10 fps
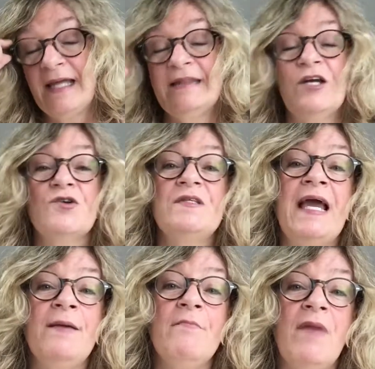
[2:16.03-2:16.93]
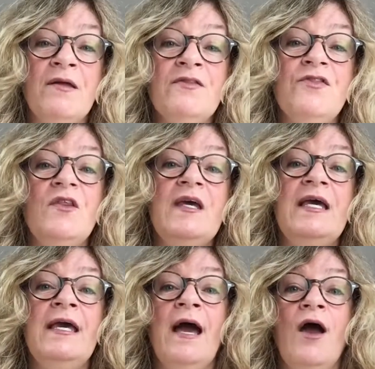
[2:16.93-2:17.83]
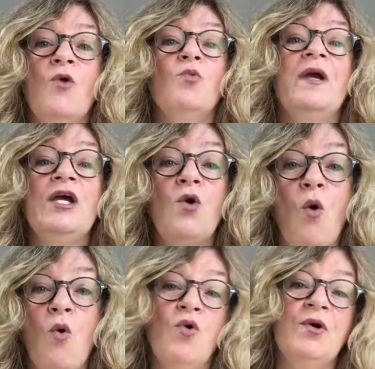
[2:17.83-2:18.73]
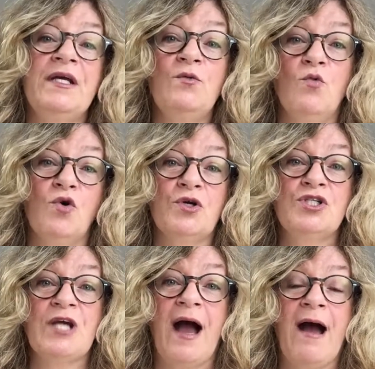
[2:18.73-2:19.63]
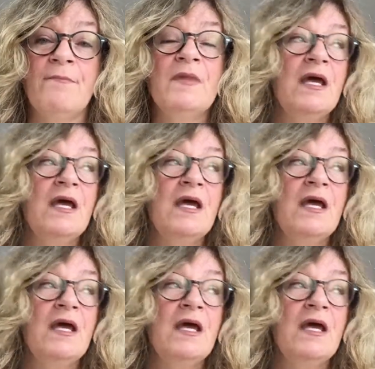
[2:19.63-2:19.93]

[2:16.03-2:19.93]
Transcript: There's a monthly recorded workshop.